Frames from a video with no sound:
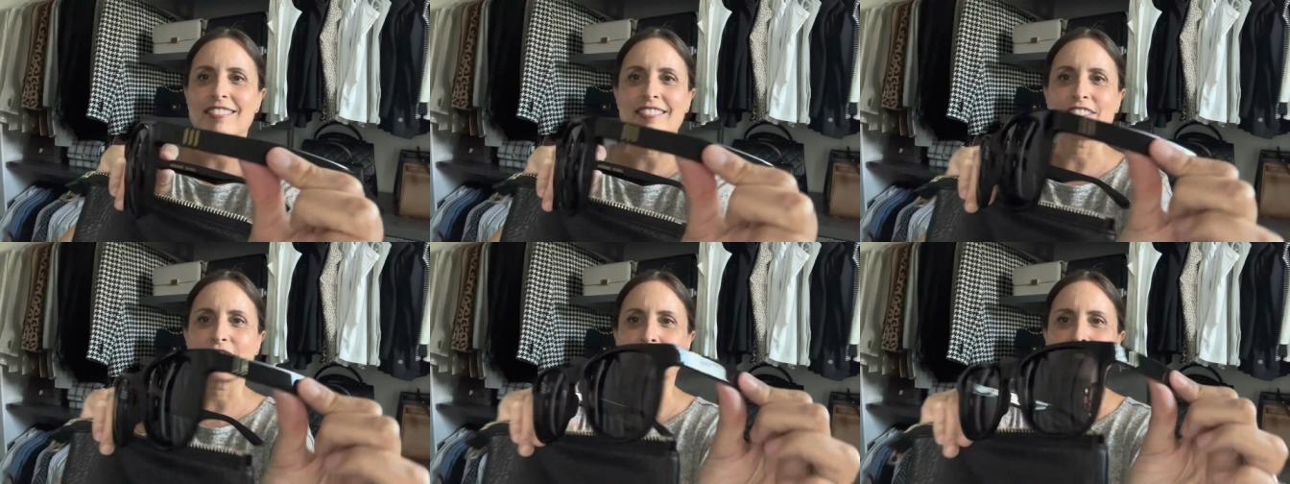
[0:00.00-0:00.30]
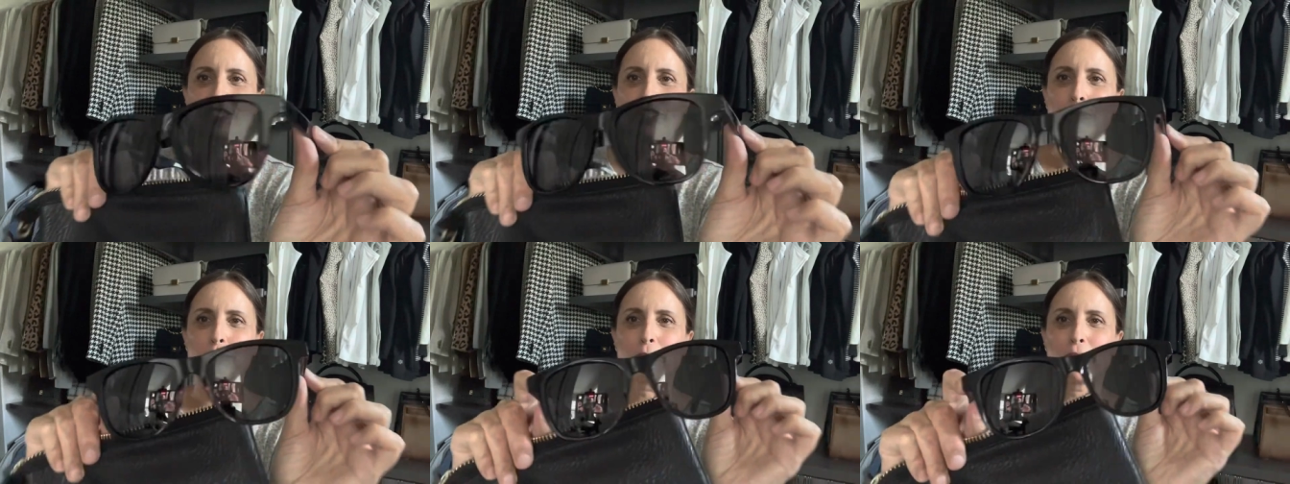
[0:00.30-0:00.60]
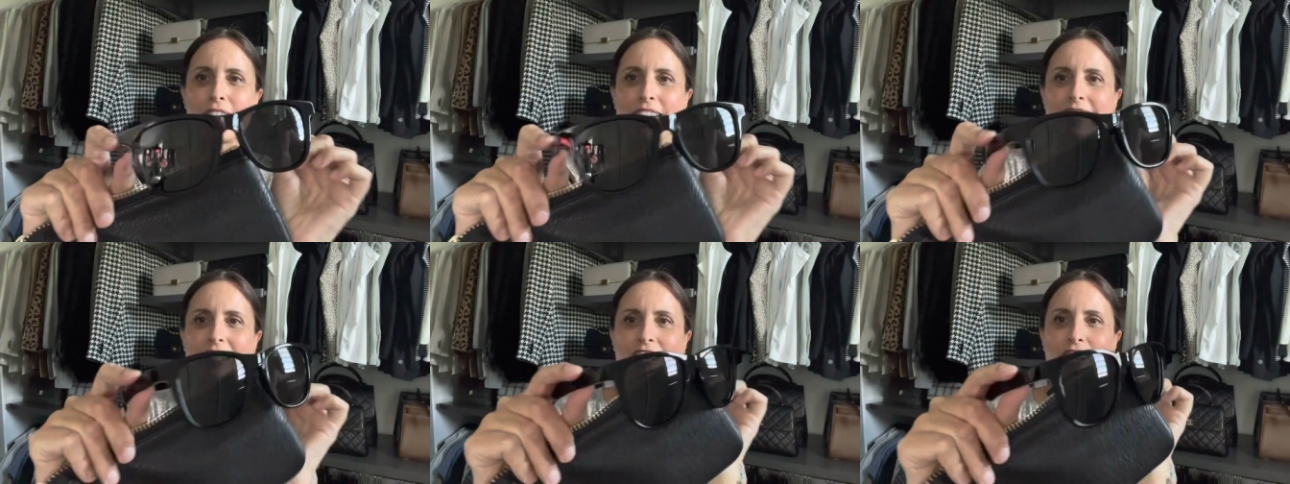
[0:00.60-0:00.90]
There's no
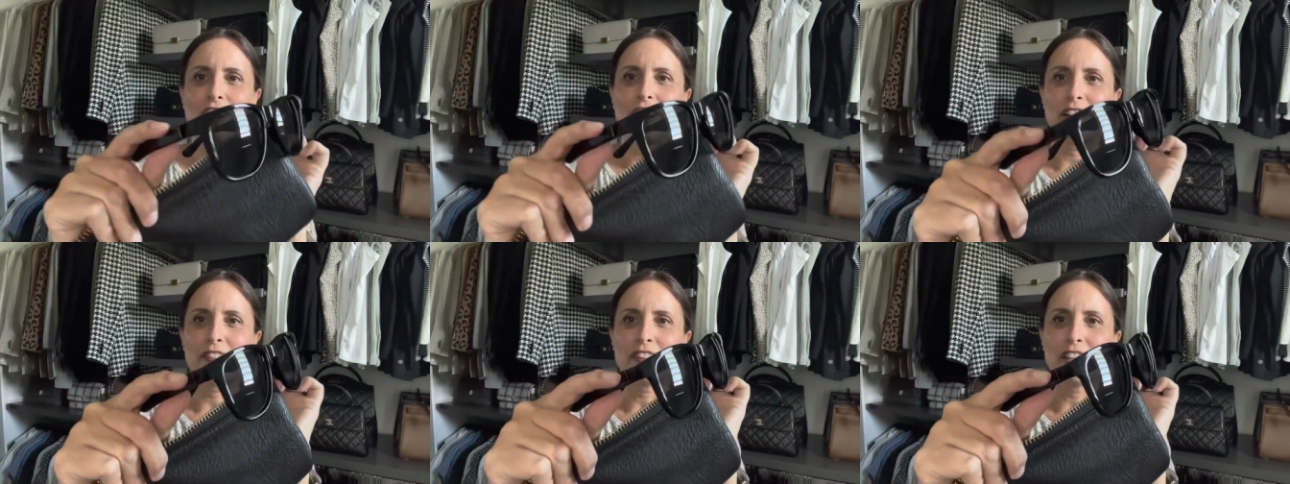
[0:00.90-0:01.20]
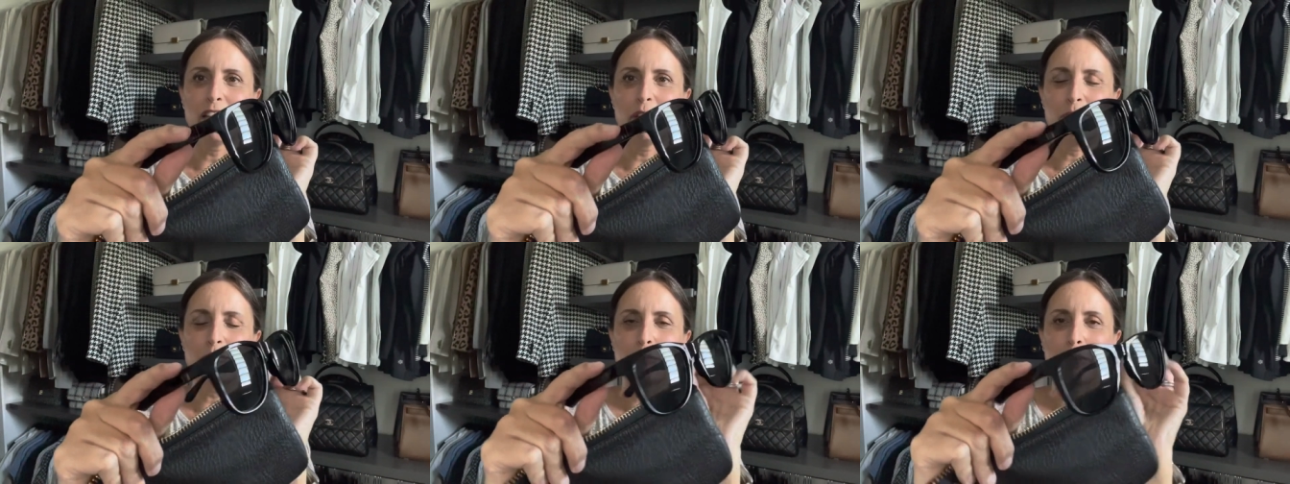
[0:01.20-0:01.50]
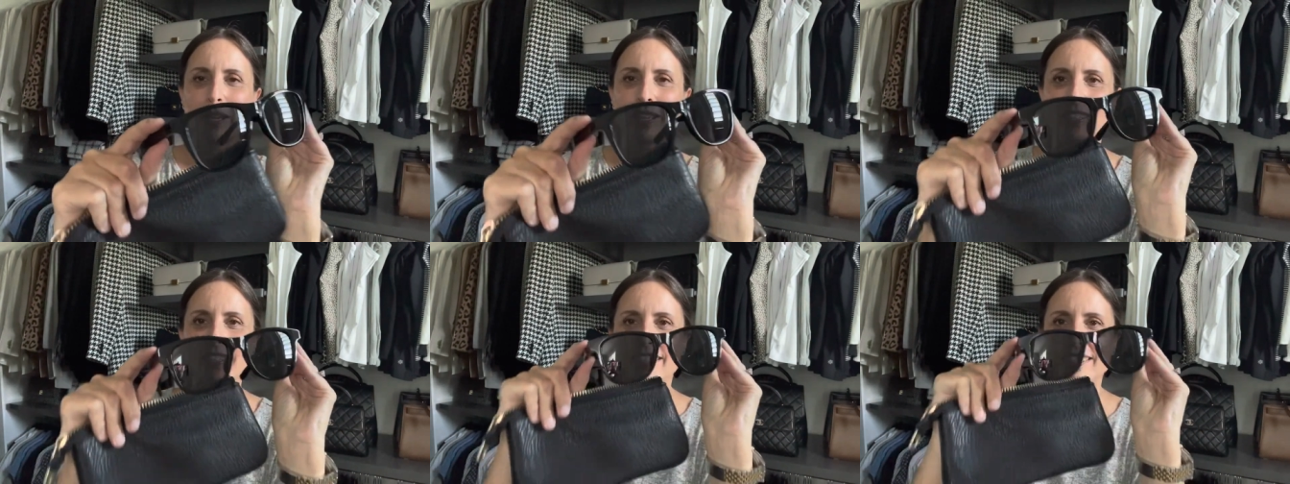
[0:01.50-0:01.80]
branding on them,
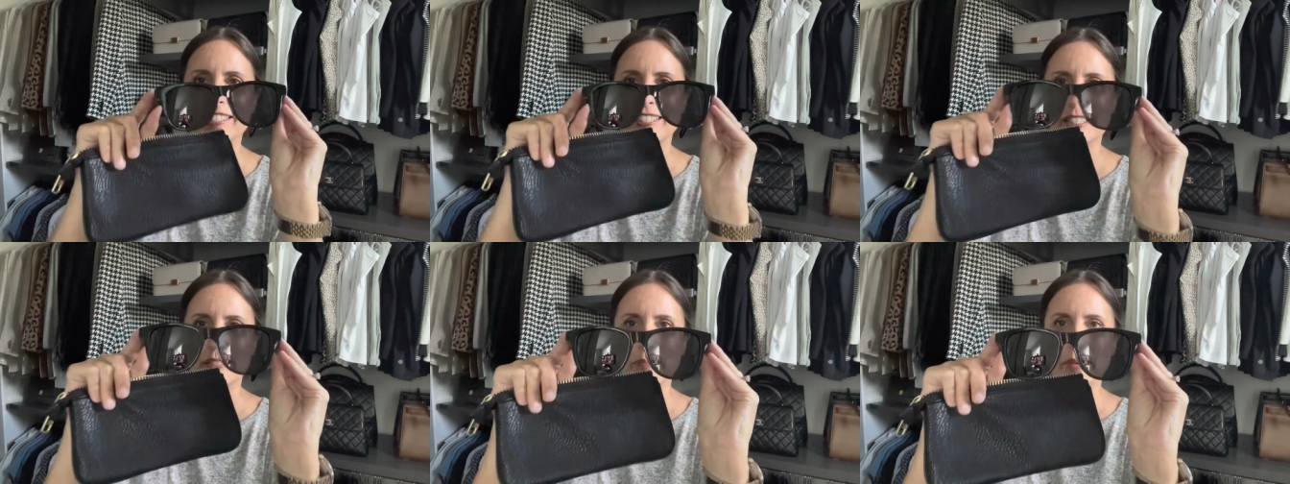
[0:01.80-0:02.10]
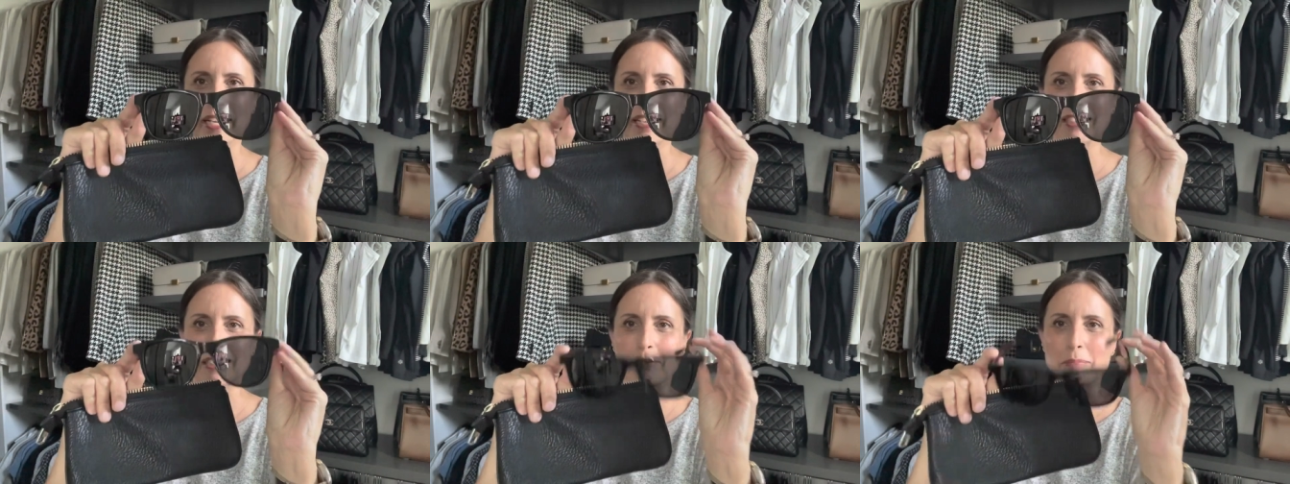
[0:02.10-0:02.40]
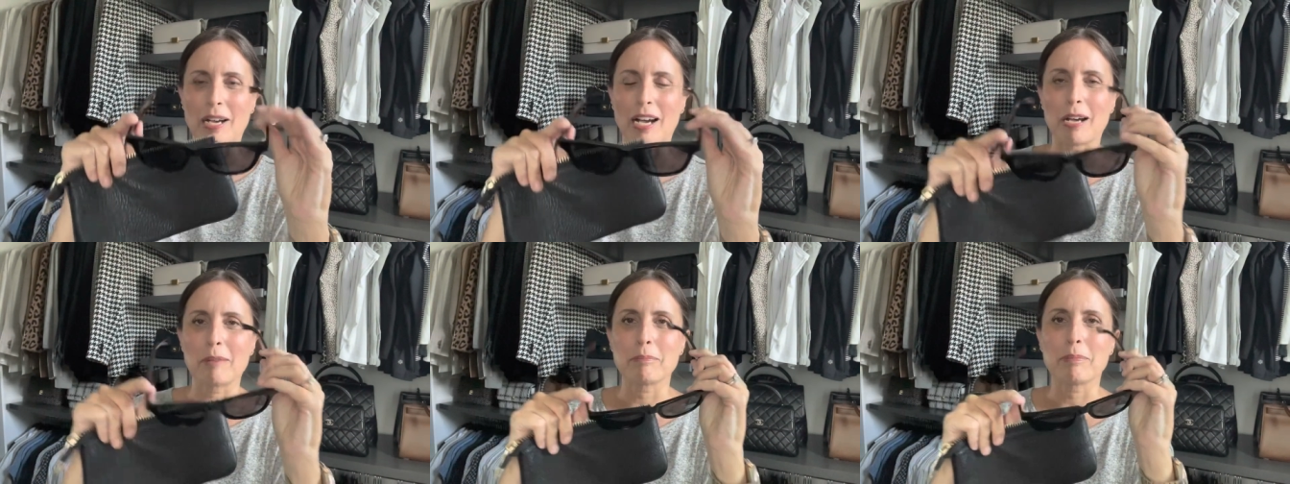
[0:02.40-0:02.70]
but I did pick them
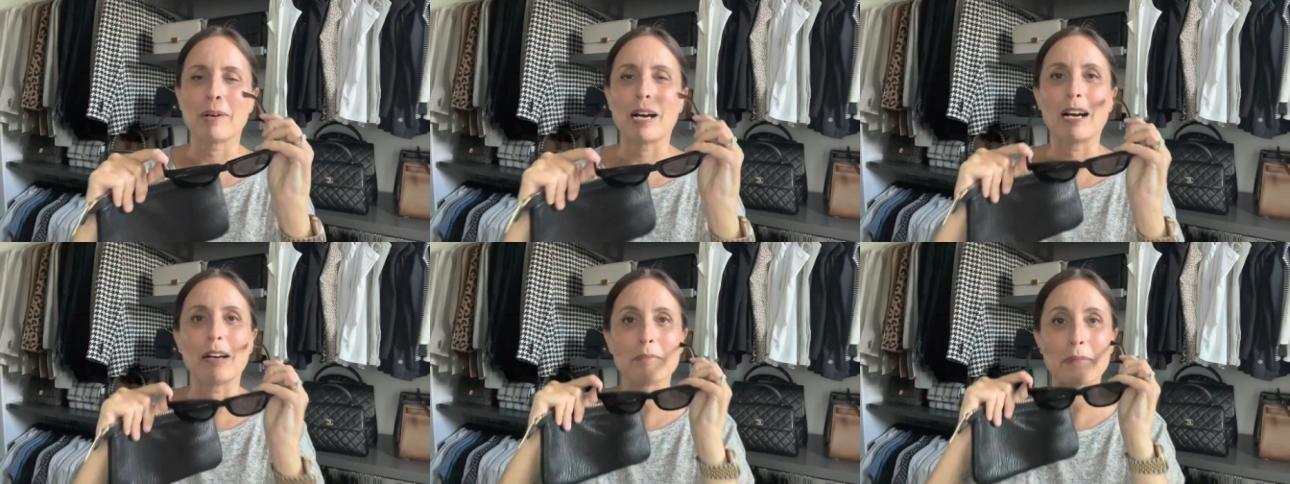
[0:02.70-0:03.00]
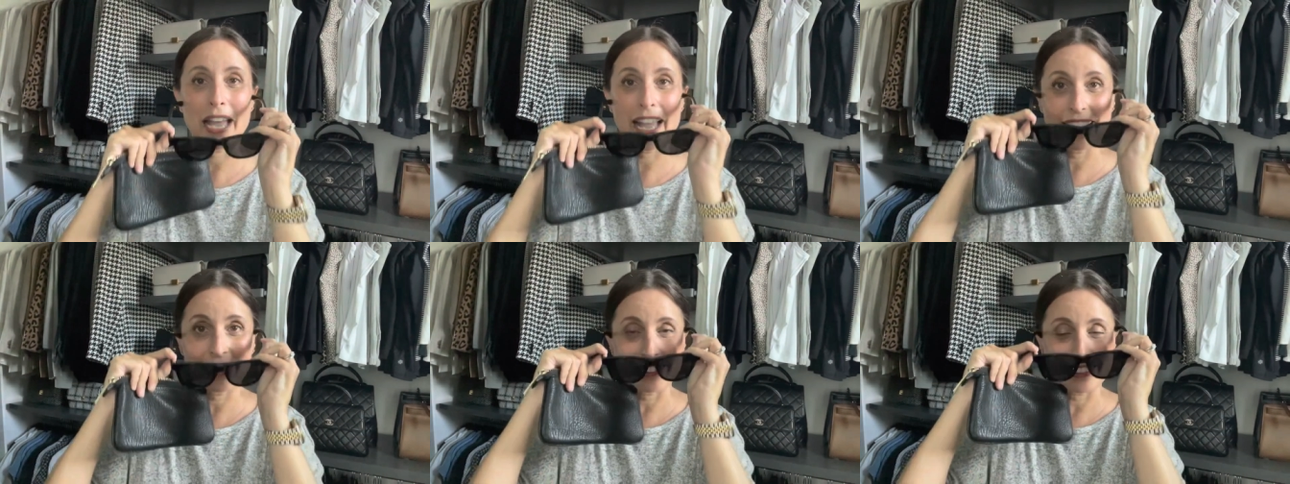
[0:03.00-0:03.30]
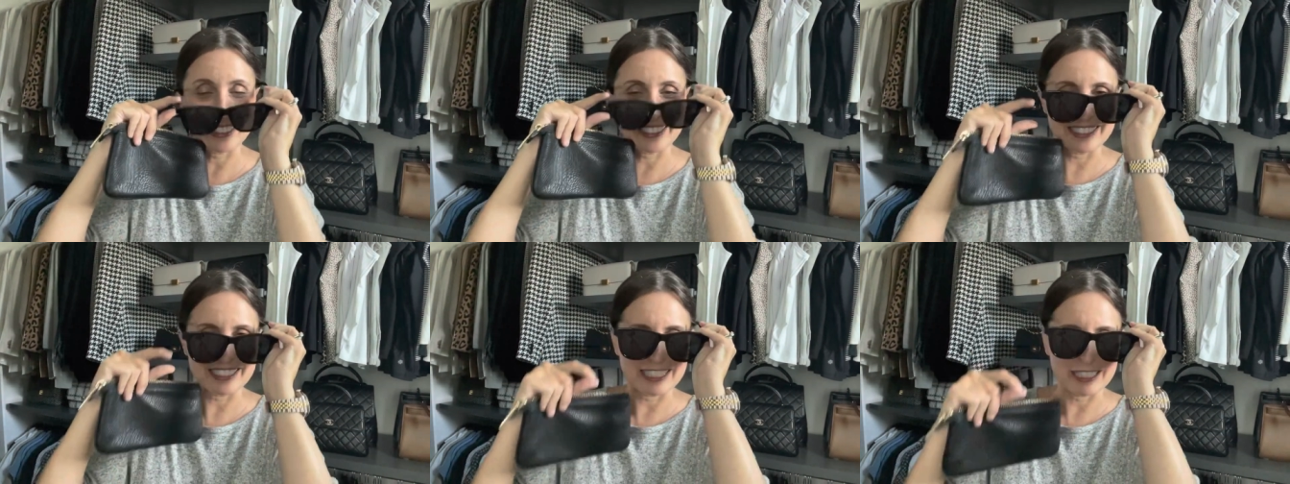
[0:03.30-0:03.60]
up um, at
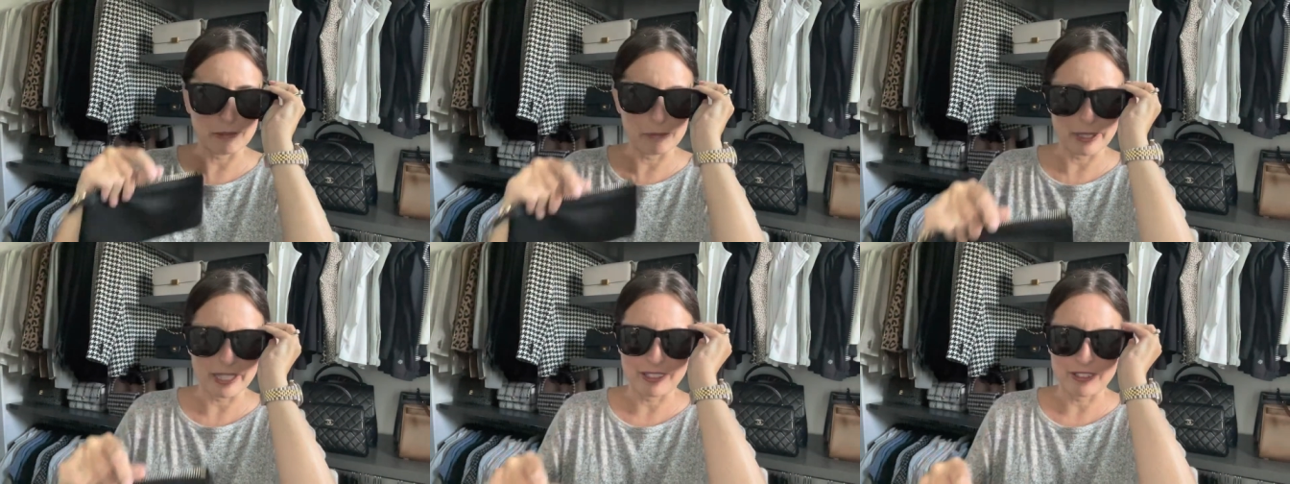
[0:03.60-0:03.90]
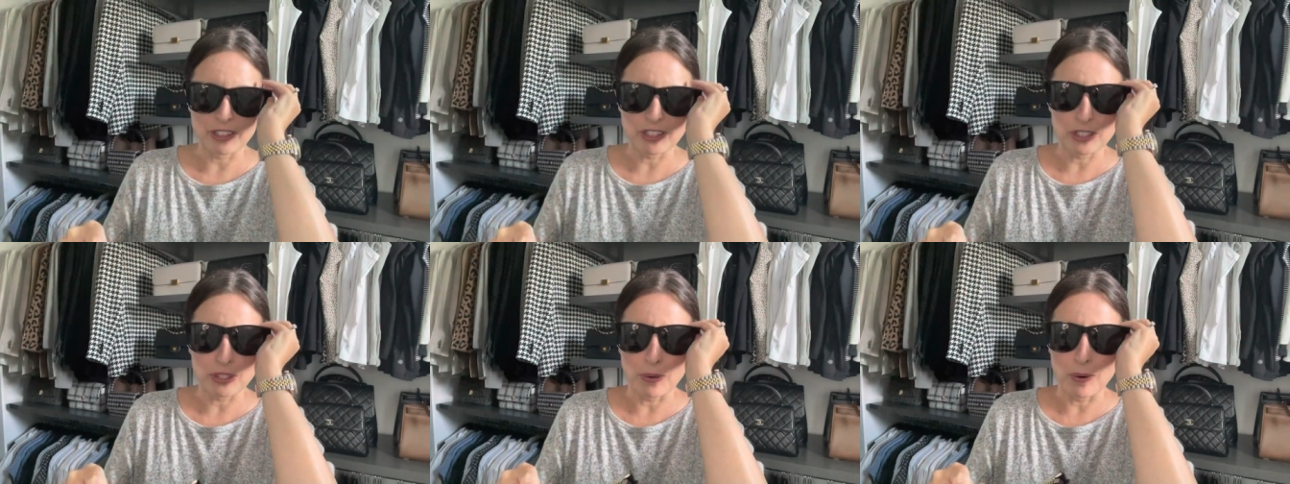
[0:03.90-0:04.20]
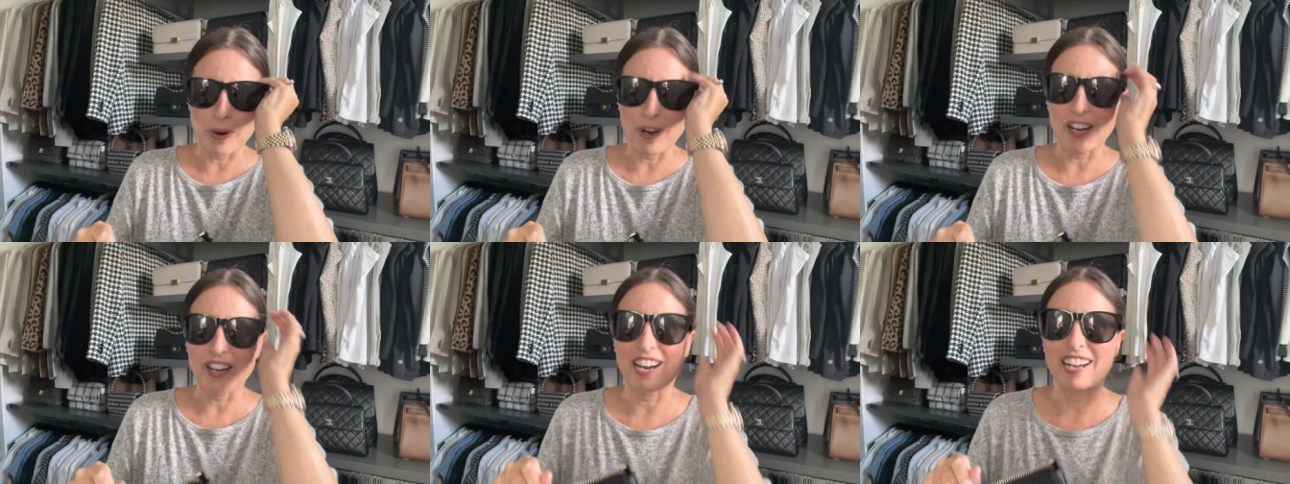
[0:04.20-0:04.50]
the Anine Bing store.